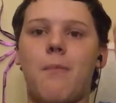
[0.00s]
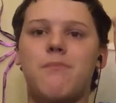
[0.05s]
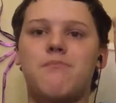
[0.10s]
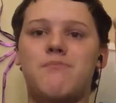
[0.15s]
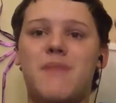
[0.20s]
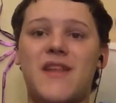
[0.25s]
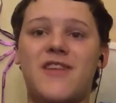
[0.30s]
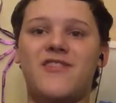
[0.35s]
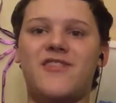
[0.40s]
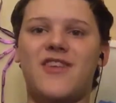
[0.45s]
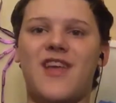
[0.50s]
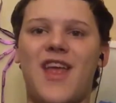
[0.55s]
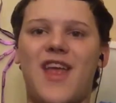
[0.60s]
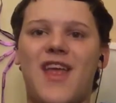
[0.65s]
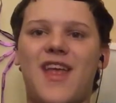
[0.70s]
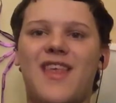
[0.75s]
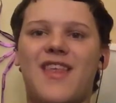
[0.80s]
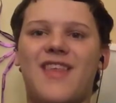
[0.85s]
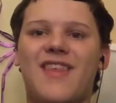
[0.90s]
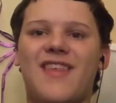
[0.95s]

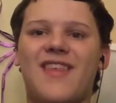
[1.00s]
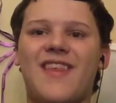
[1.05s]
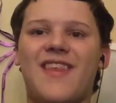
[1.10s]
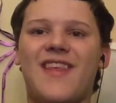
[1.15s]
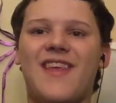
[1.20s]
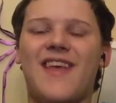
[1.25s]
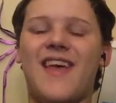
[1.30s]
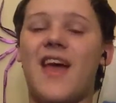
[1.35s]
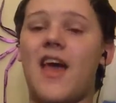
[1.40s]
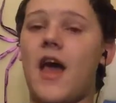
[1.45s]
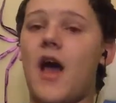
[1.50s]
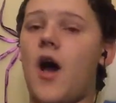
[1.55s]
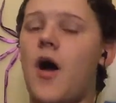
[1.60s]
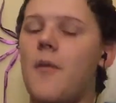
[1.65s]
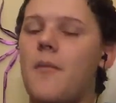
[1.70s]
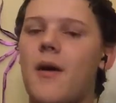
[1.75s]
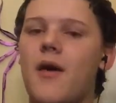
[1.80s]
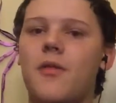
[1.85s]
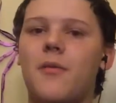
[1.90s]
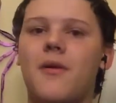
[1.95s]
Bitches. Oh,
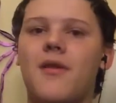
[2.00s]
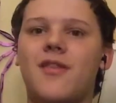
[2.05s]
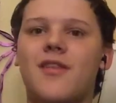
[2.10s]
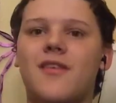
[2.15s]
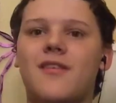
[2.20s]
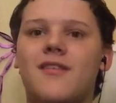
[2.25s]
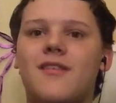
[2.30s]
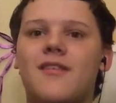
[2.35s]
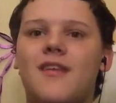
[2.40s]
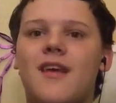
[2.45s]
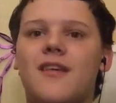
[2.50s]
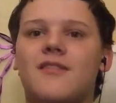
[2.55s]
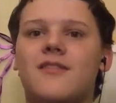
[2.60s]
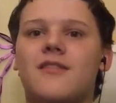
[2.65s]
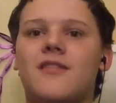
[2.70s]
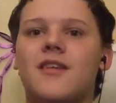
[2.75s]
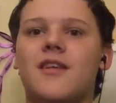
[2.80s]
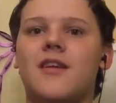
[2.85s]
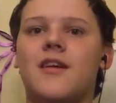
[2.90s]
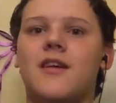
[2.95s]
by the way, this is
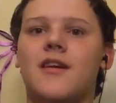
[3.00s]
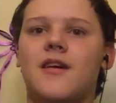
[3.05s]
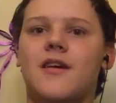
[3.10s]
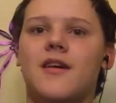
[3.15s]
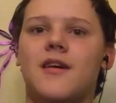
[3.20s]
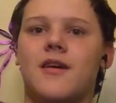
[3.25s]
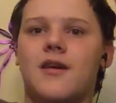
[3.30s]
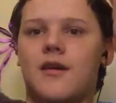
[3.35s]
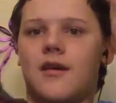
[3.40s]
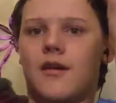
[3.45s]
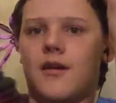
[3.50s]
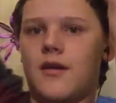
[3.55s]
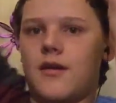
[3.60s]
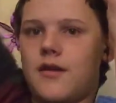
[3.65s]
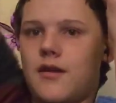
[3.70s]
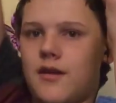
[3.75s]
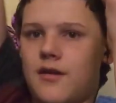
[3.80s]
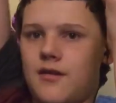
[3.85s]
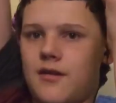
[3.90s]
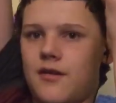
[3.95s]
actually,
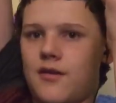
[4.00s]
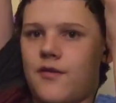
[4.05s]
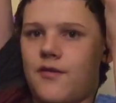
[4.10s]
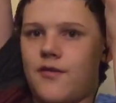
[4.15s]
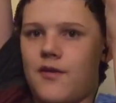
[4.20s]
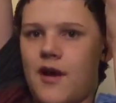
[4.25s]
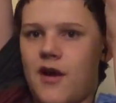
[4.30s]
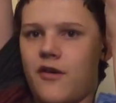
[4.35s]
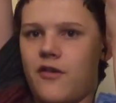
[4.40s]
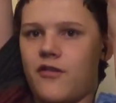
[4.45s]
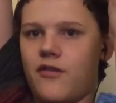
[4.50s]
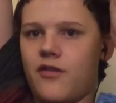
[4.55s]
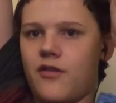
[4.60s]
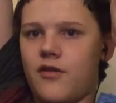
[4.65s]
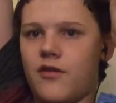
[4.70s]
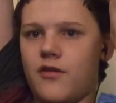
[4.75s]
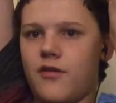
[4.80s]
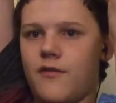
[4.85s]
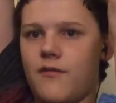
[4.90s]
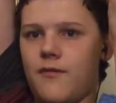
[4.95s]
this is French
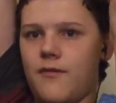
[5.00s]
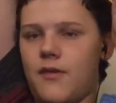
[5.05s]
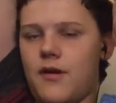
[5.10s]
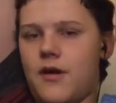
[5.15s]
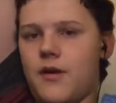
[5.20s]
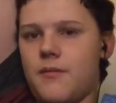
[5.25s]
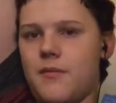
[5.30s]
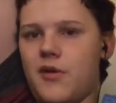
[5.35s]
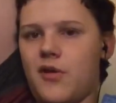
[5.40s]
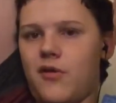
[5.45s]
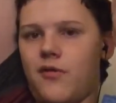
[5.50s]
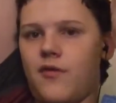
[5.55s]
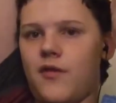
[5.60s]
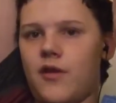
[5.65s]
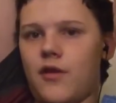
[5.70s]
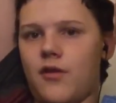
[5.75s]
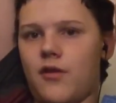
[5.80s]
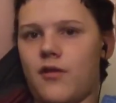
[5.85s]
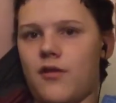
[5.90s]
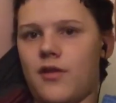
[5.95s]
uh, middle
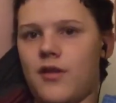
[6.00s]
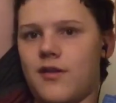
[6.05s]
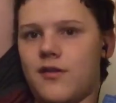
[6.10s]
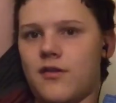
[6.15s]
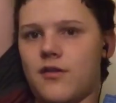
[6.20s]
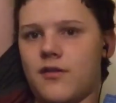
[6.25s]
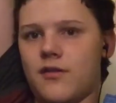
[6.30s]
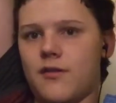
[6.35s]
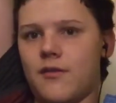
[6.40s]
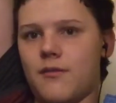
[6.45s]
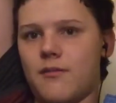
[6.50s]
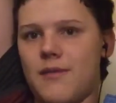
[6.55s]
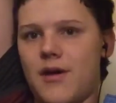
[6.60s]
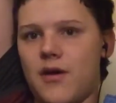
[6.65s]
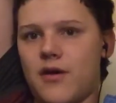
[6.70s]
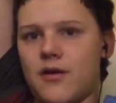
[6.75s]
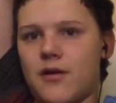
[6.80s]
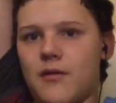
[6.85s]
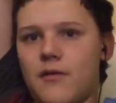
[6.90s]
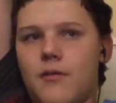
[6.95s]
finger. This is
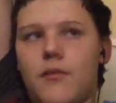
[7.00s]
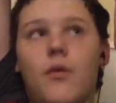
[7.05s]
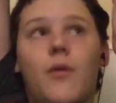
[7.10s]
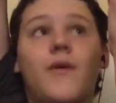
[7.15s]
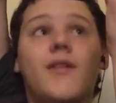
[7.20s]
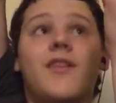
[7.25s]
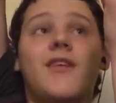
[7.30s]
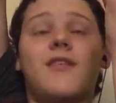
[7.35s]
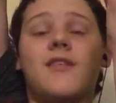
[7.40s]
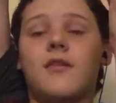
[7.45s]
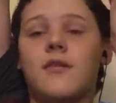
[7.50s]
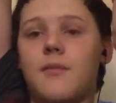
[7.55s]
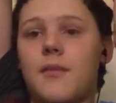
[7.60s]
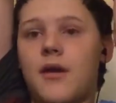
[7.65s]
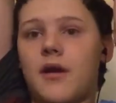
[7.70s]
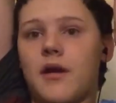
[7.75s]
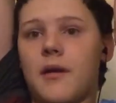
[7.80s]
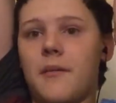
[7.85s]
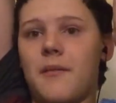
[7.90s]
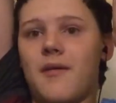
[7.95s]
American. No, wait, this is
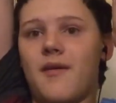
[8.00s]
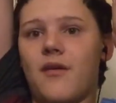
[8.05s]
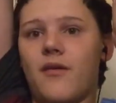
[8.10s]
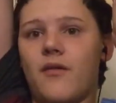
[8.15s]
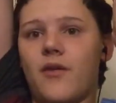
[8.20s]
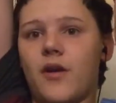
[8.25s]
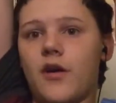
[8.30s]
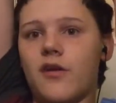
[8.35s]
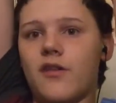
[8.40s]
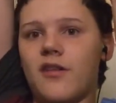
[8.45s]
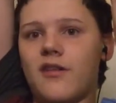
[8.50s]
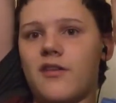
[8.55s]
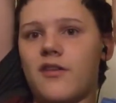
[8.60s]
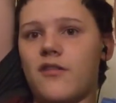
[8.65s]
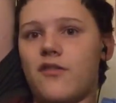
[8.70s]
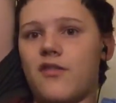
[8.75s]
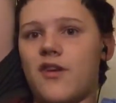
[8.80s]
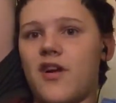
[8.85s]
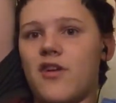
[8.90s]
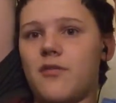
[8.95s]
American middle finger. This is
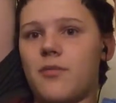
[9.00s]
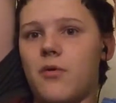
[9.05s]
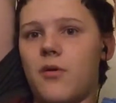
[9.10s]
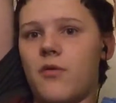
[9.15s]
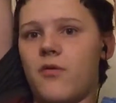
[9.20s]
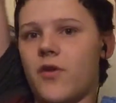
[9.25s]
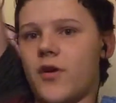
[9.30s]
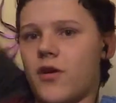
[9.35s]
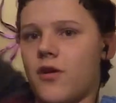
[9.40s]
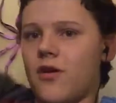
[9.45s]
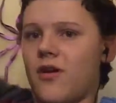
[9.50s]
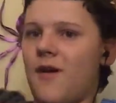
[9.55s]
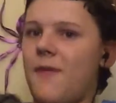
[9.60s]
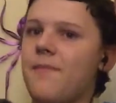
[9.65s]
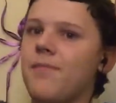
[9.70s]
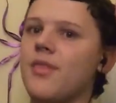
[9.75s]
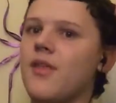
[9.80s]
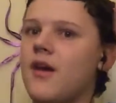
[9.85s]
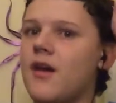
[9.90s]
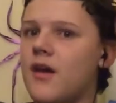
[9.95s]
French middle finger.
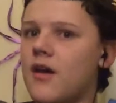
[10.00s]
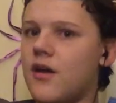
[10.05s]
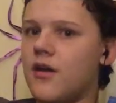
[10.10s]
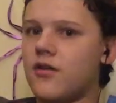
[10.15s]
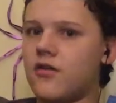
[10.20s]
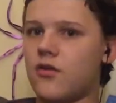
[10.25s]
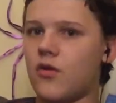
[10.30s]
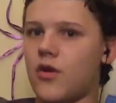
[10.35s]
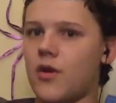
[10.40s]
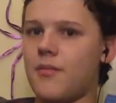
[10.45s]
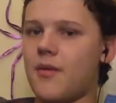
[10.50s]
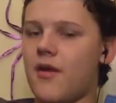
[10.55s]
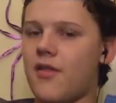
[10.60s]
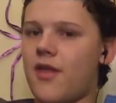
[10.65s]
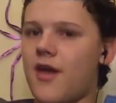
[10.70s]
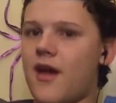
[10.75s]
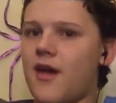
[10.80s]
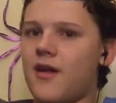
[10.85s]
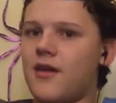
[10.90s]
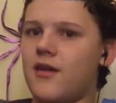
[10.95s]
Story about
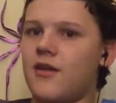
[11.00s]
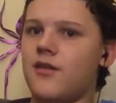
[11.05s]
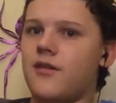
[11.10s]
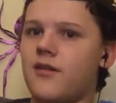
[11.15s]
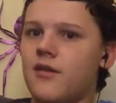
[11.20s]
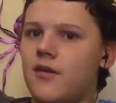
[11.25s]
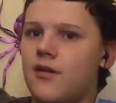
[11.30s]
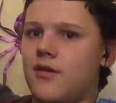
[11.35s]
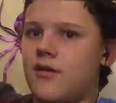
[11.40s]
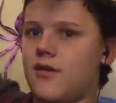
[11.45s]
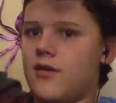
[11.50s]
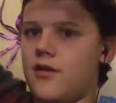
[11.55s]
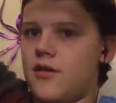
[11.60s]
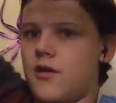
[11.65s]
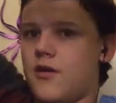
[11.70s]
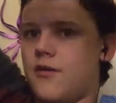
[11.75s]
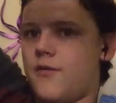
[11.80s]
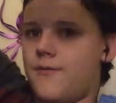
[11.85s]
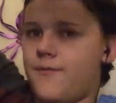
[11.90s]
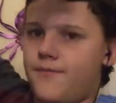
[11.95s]
that is, you
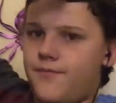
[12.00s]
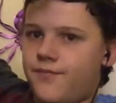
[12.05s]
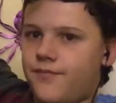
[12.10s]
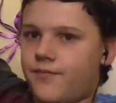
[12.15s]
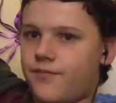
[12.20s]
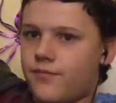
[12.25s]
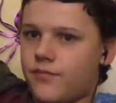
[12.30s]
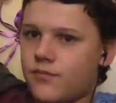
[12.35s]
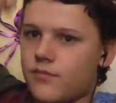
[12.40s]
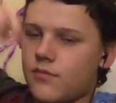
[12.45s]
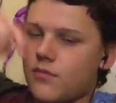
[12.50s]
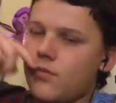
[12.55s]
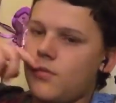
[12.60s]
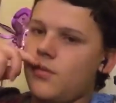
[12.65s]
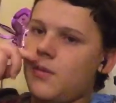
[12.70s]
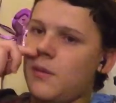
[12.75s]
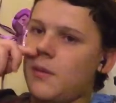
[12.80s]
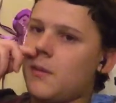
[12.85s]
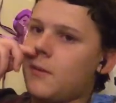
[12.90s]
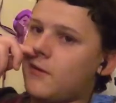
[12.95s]
know,
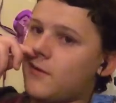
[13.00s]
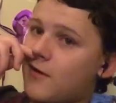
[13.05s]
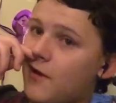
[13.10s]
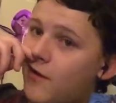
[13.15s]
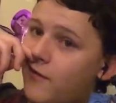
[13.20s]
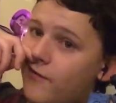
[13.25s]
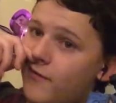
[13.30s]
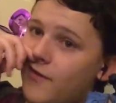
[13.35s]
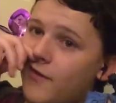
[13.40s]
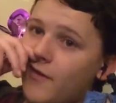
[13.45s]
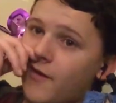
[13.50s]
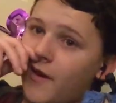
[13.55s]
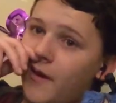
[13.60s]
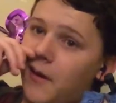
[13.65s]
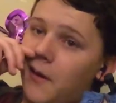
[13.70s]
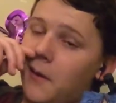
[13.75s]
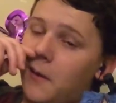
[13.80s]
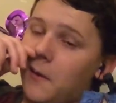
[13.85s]
stuff. Okay.